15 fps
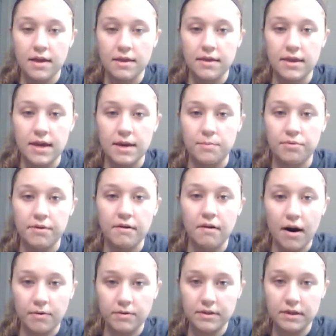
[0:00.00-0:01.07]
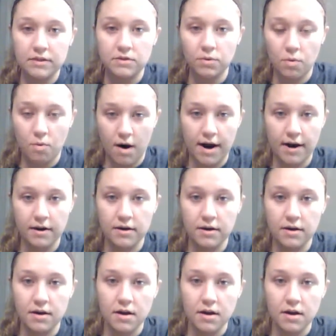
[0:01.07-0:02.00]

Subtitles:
the prerequisites required,